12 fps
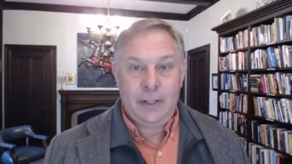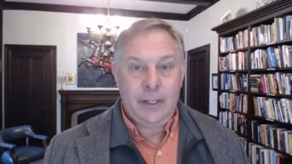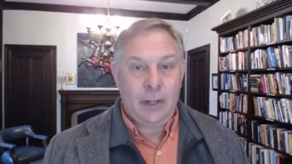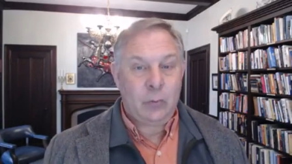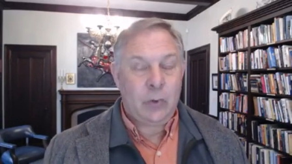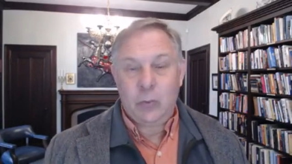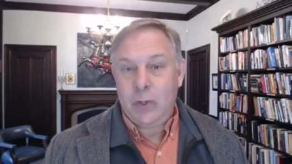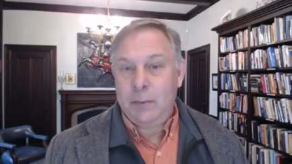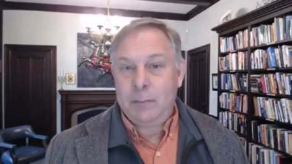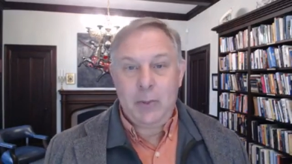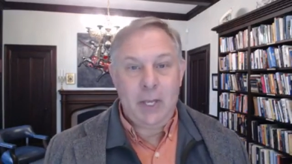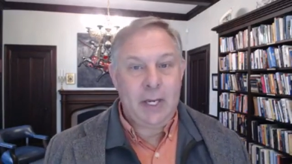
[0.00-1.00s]
That when we
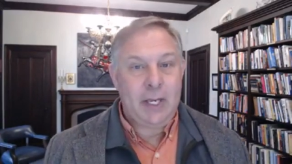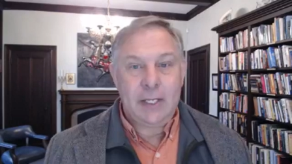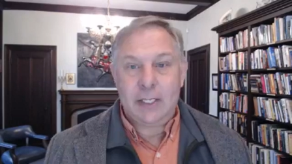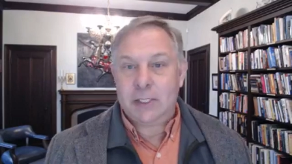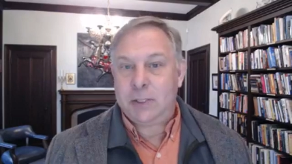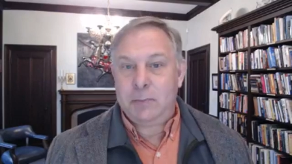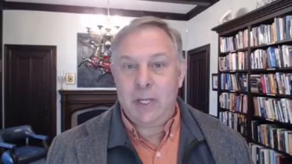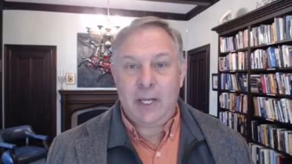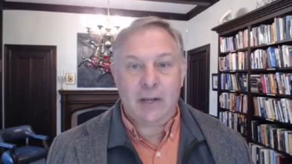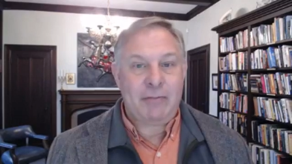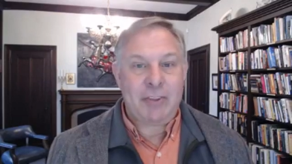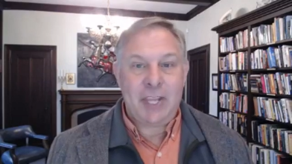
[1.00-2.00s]
begin to speak
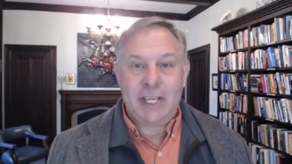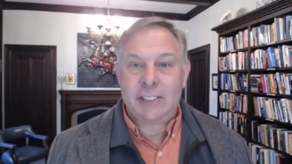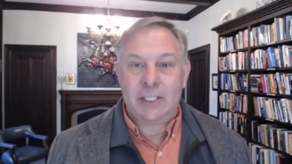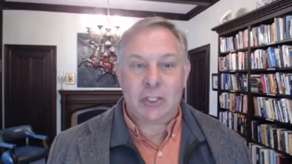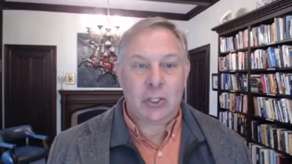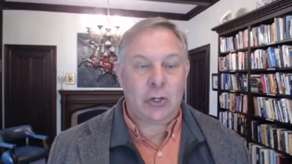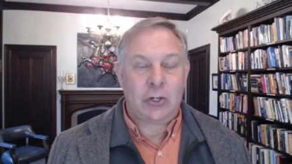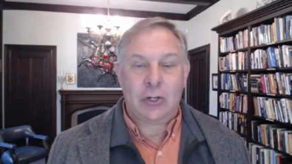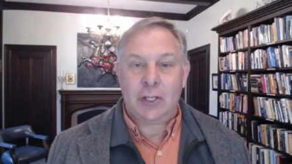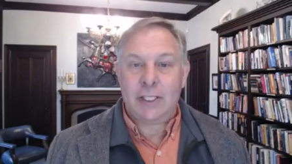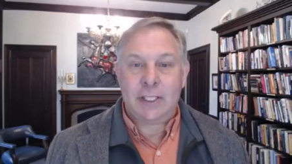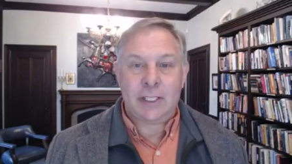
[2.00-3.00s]
of things
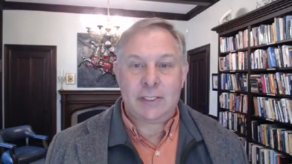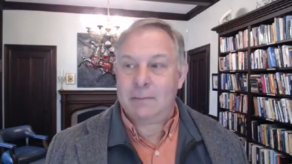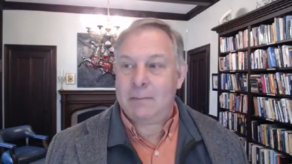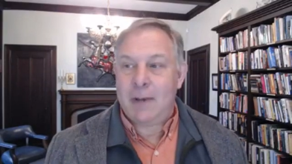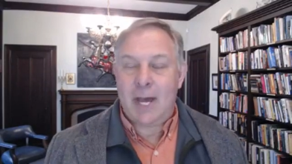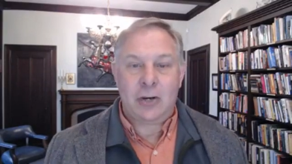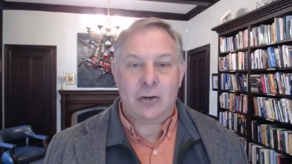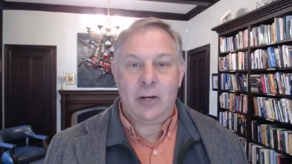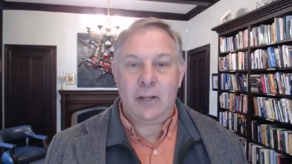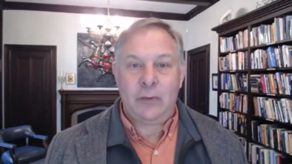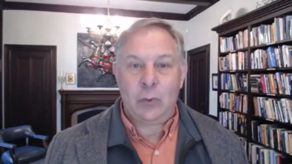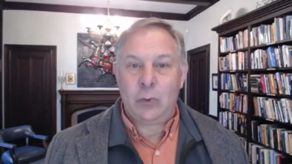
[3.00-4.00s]
eternal, it doesn't matter
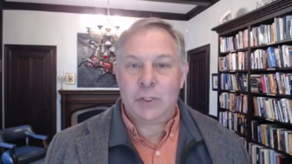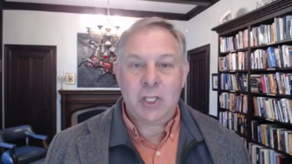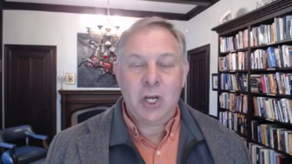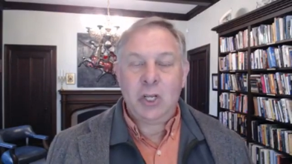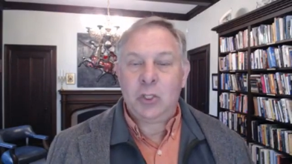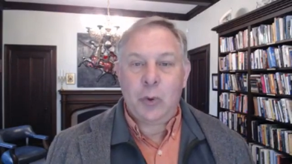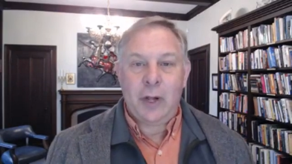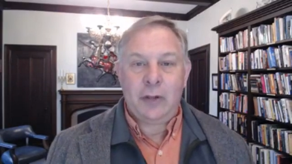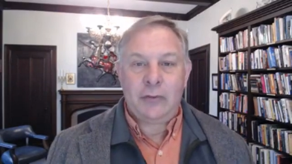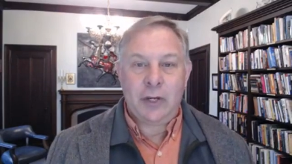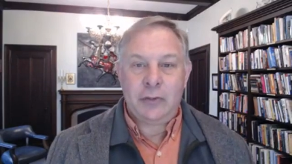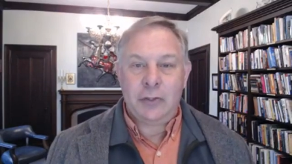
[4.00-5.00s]
if it was
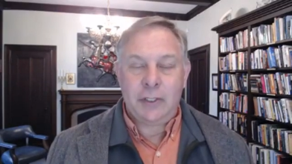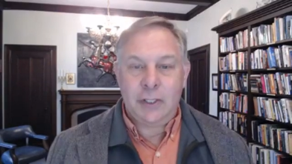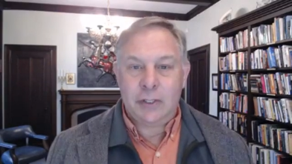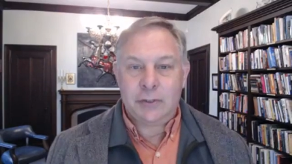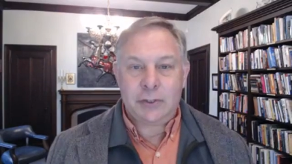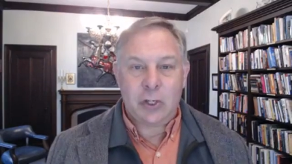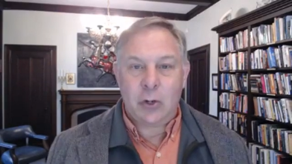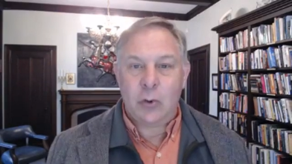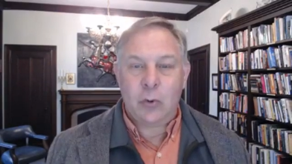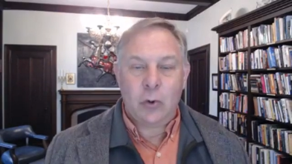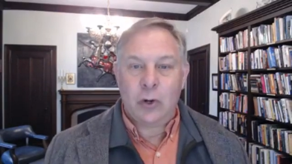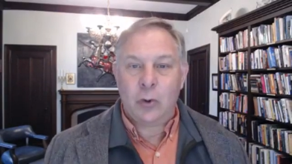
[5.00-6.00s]
1,200 years ago,
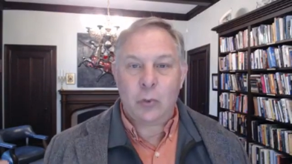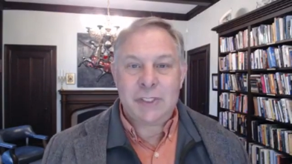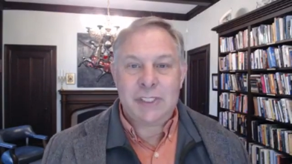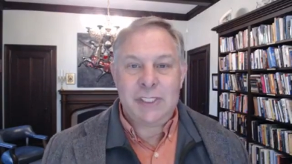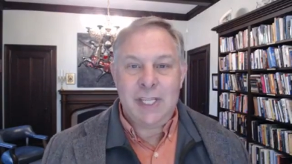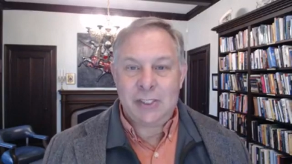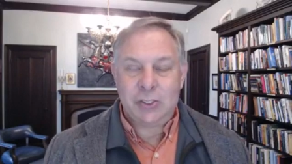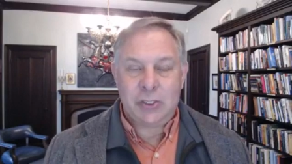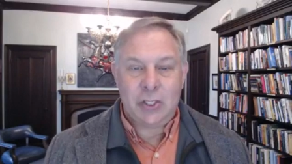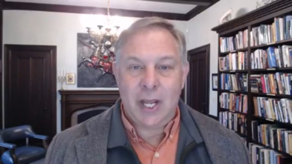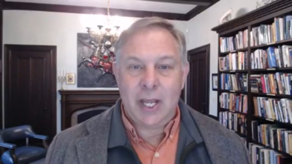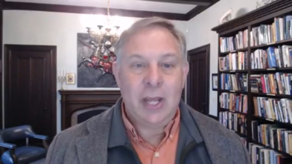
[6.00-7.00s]
or it was
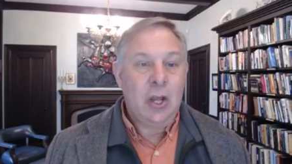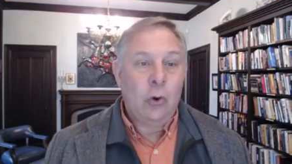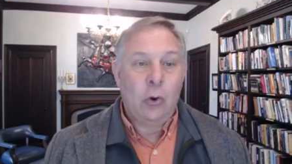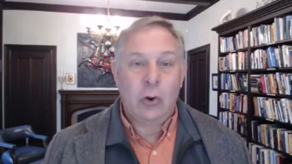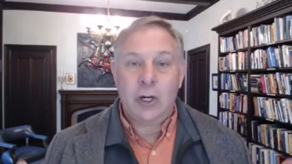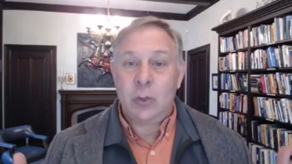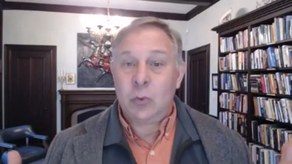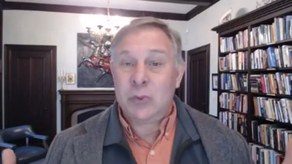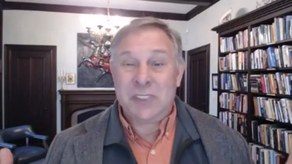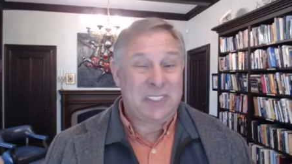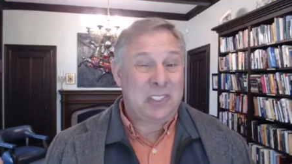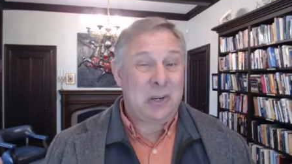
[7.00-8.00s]
yesterday, or it
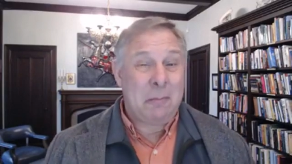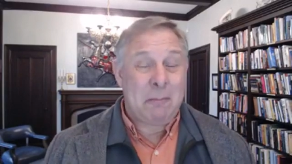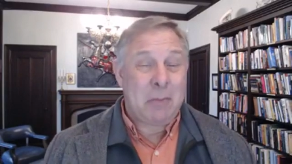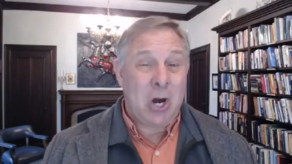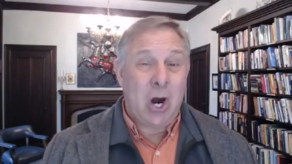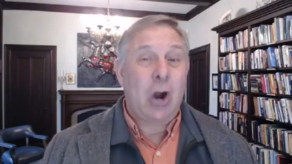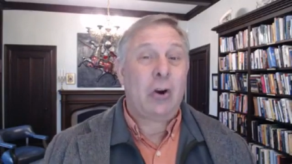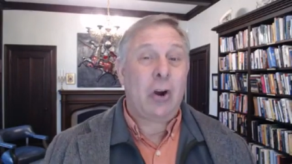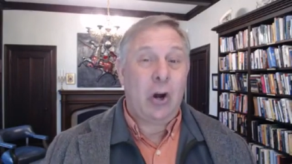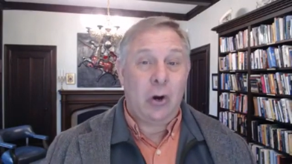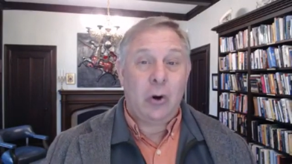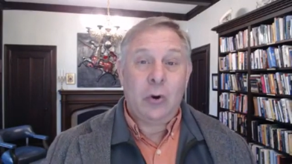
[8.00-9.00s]
was
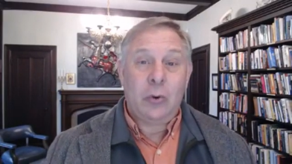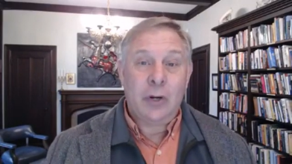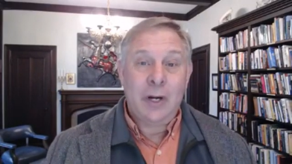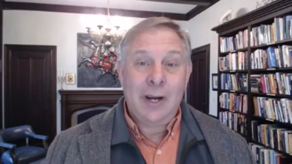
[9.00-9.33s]
tomorrow.